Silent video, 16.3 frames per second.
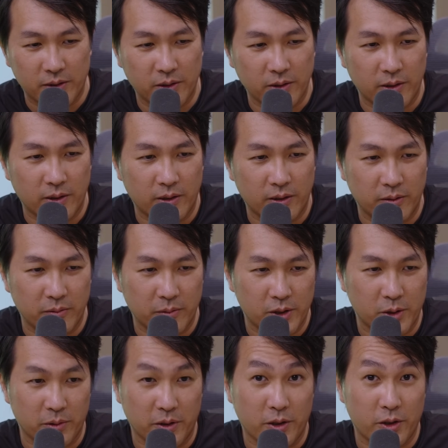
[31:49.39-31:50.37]
So we
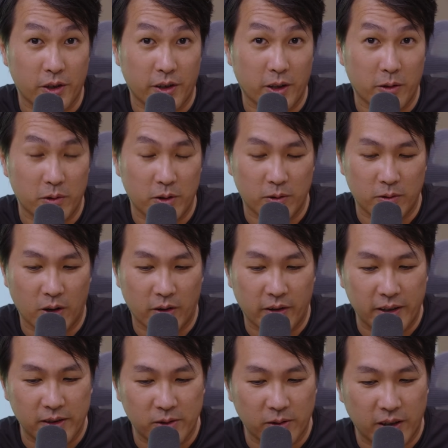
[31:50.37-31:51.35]
just wanted to share that with you. All
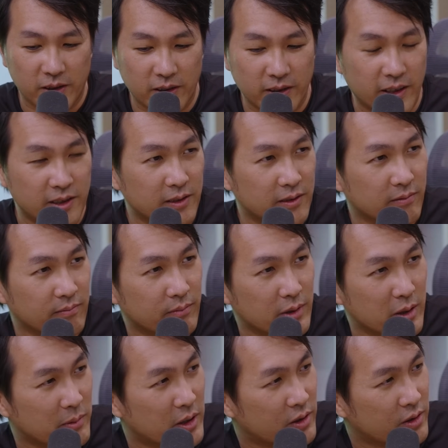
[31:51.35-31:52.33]
right, so I think that's
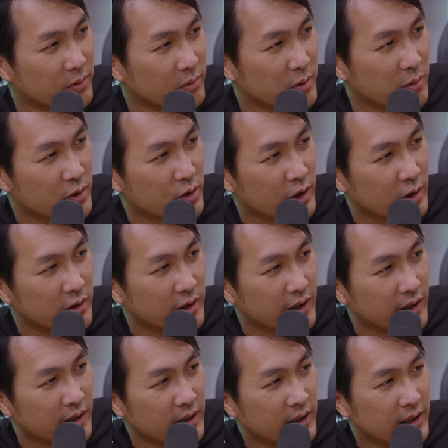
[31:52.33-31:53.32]
pretty much what we want to share
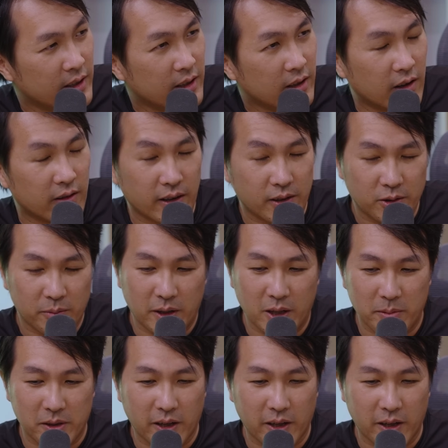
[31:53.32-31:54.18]
today. All right, so my name is